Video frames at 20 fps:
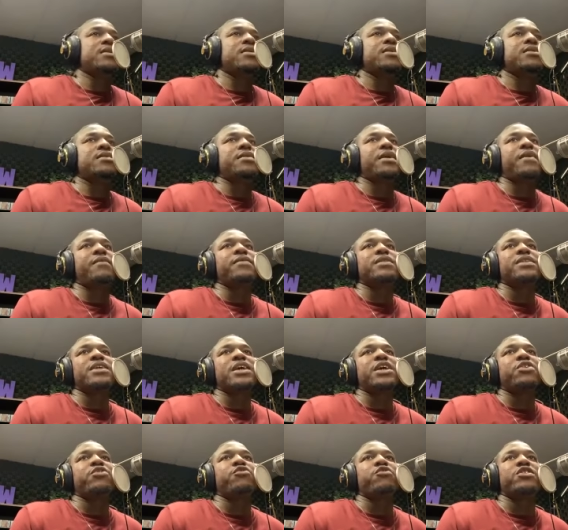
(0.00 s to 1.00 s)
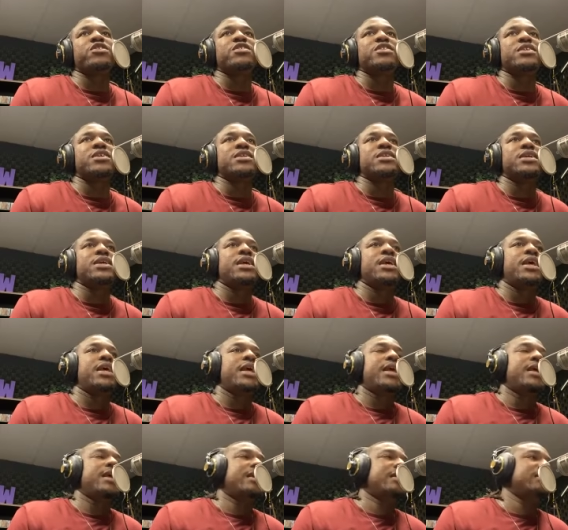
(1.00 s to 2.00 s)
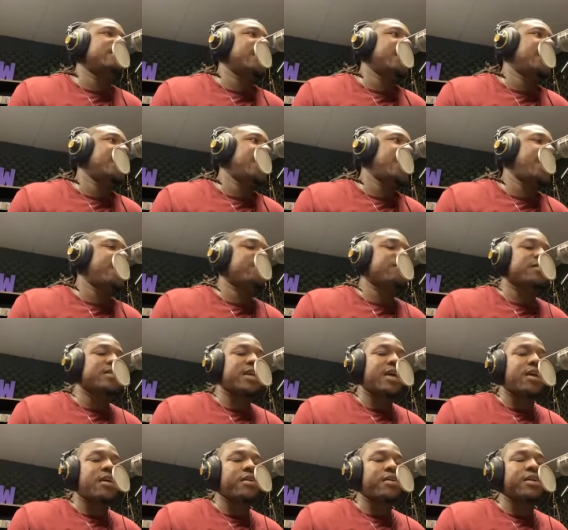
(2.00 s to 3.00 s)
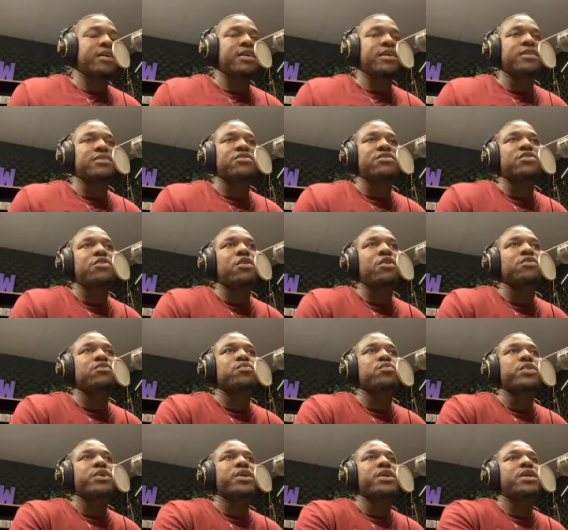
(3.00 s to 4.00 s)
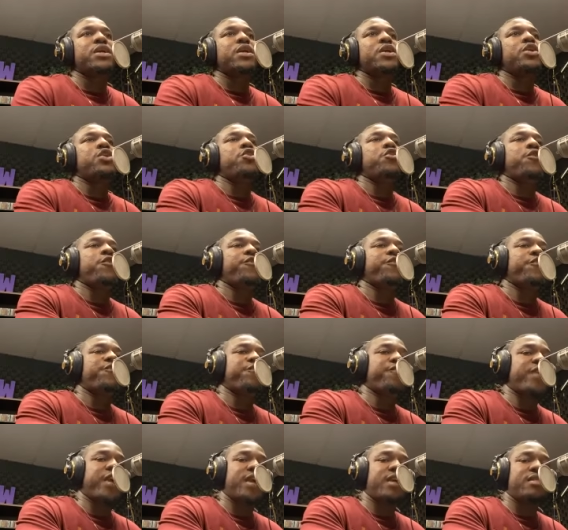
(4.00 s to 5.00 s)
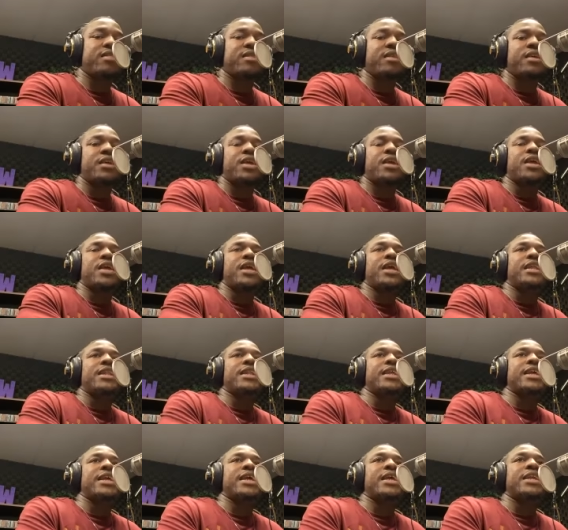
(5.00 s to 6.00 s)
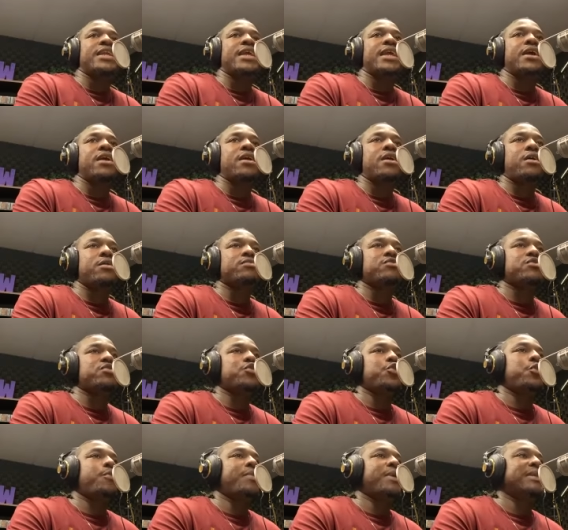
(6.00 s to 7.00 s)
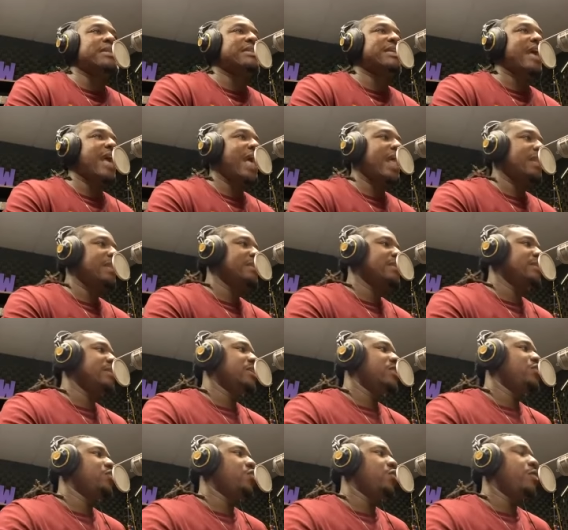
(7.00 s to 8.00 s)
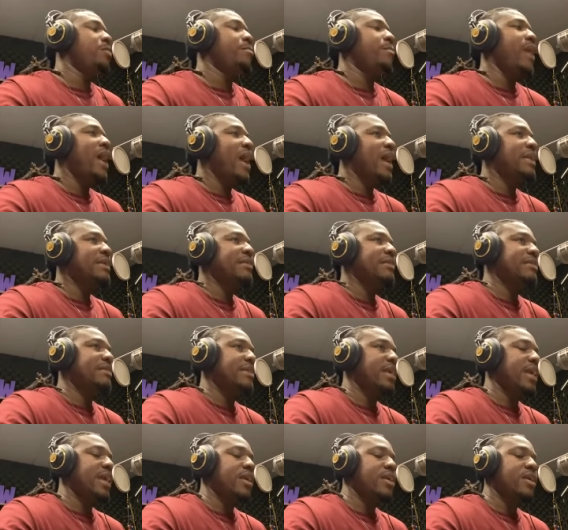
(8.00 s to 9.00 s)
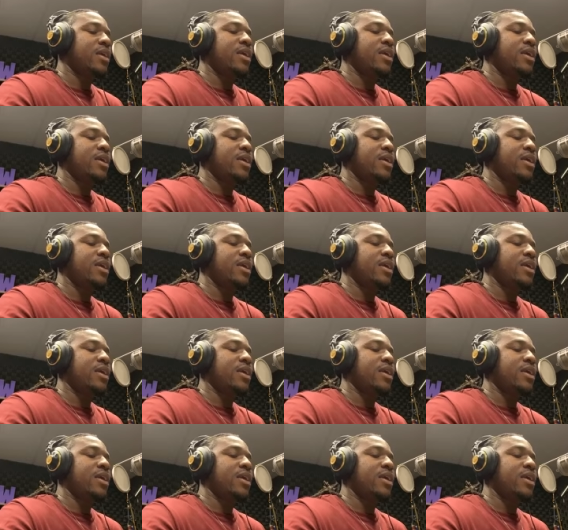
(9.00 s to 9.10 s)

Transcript: Uh, everything Christian is a lifestyle. It, it starts with your faith and then it comes to your mentality, your mindset,